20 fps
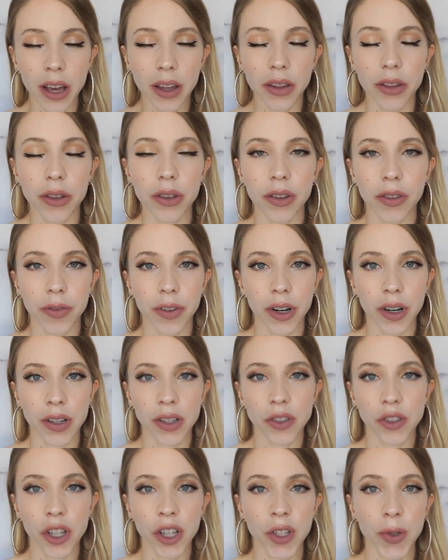The
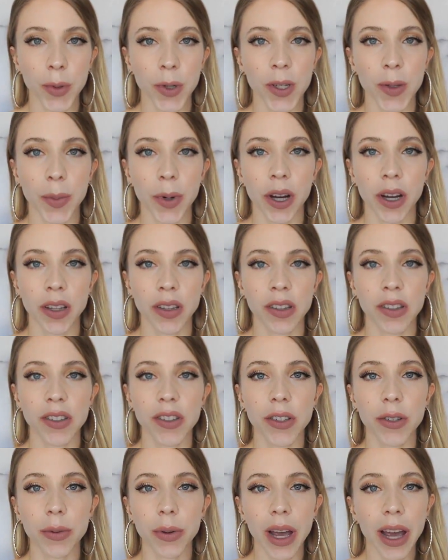universe just
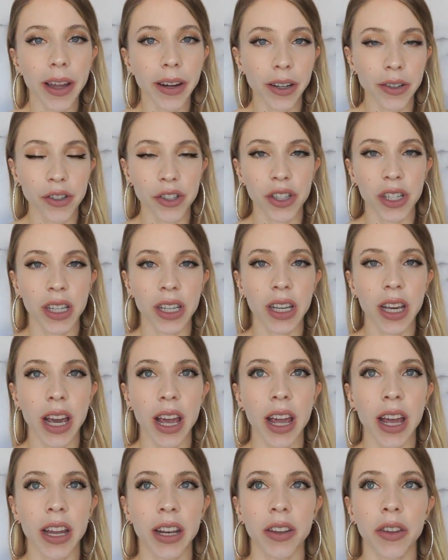responds to energy
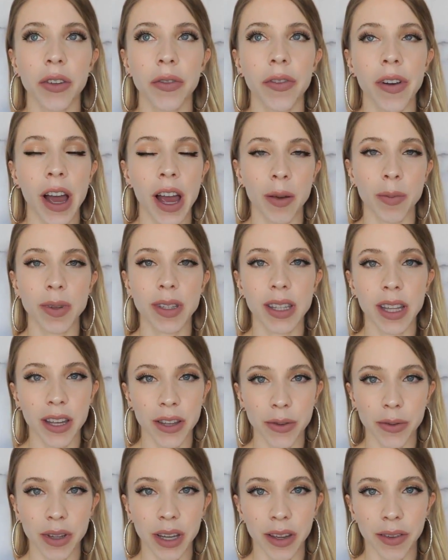and the vibes that
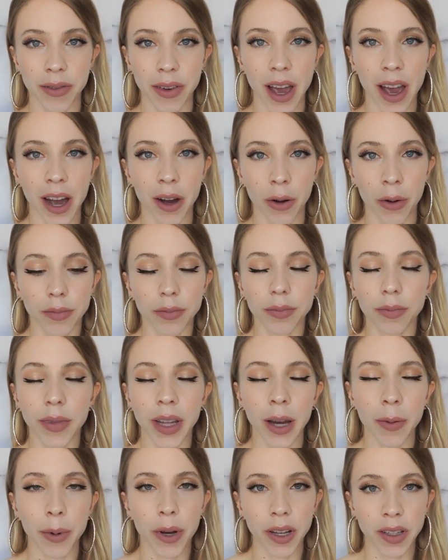you give out.
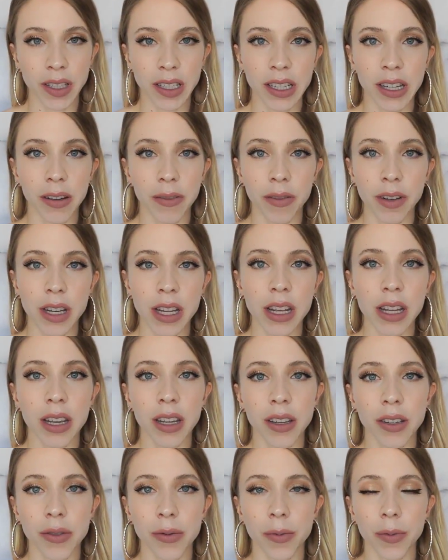That positivity
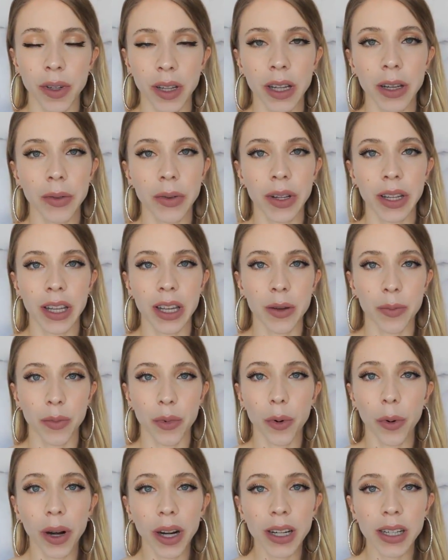is really, really
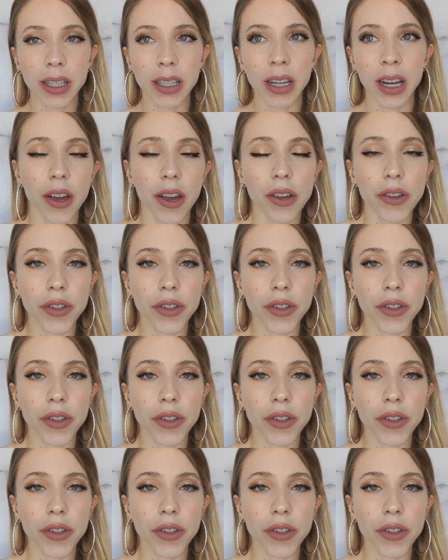important.